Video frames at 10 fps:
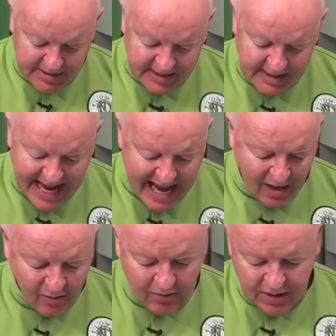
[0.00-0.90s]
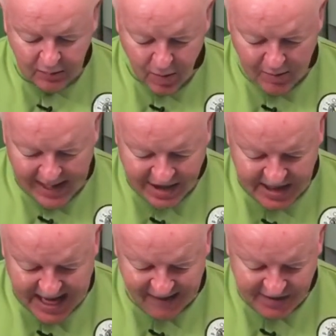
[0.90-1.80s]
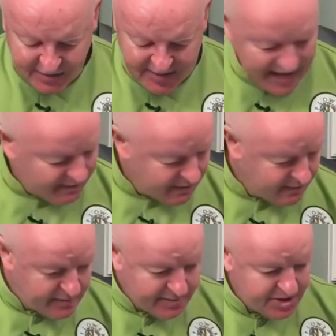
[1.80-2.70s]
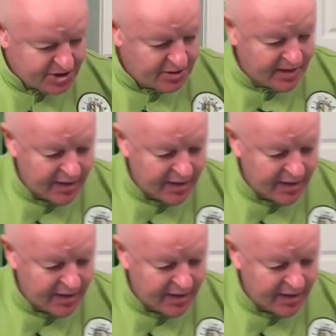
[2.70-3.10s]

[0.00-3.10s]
see, now what we actually have is we have a, let me just show you that